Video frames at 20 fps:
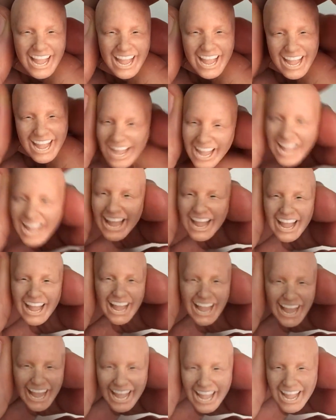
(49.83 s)
And you can
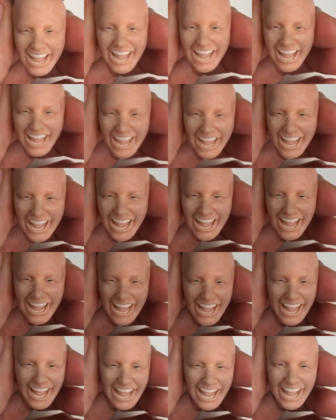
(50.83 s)
sculpt along with me,
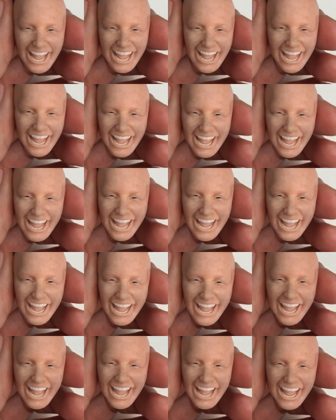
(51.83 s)
or you
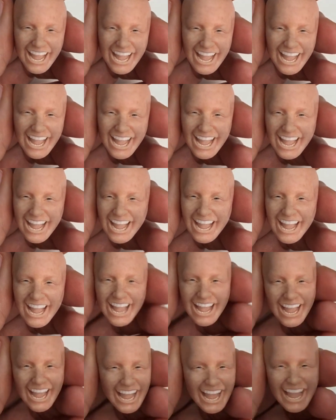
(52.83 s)
can
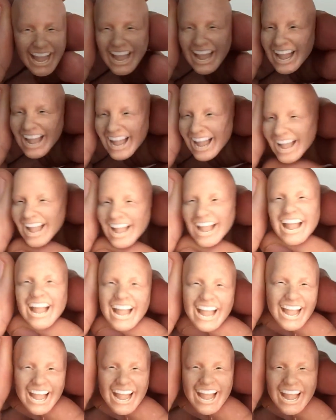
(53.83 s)
sculpt after.
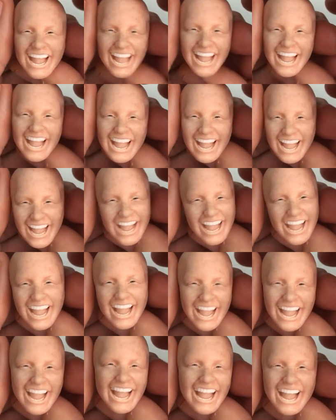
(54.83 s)
These
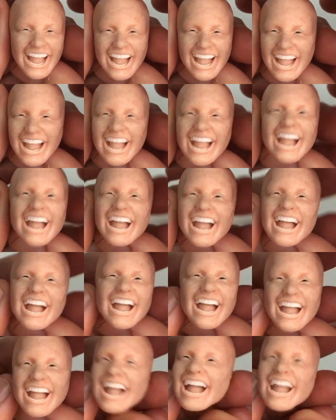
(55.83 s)
videos are going to
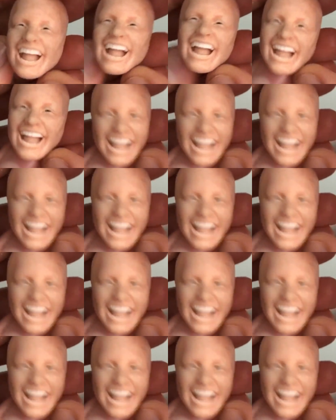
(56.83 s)
stay here.